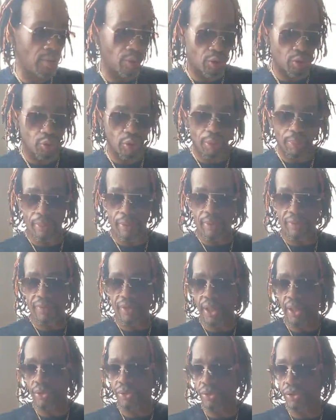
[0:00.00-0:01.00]
to do a birth
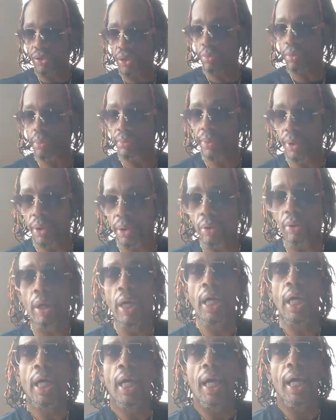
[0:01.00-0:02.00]
chart to someone below
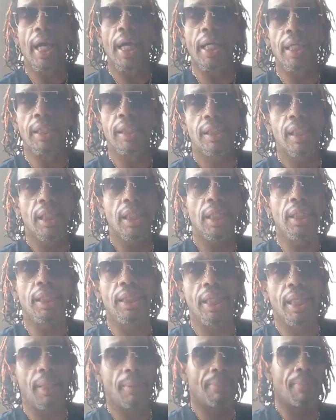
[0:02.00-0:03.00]
18, they
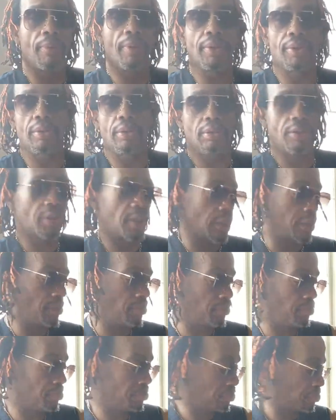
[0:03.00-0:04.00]
need parental consent.
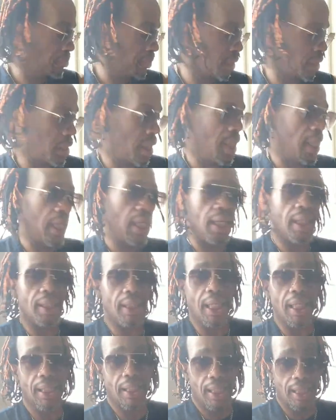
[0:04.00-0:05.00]
And
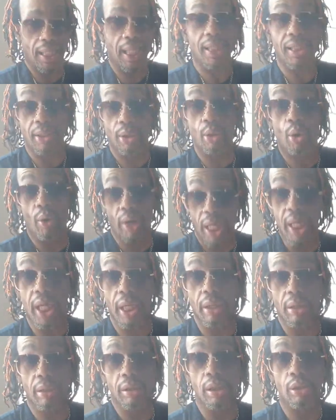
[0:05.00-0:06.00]
that's a law here
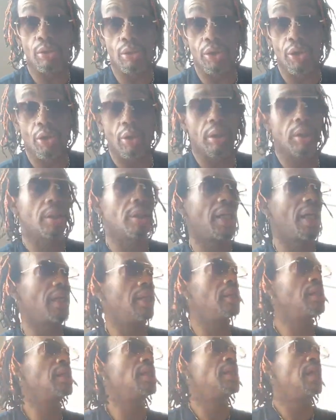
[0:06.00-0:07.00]
in New York State
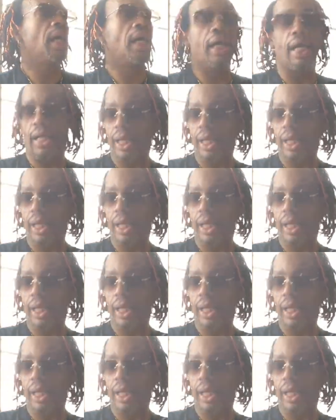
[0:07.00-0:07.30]
and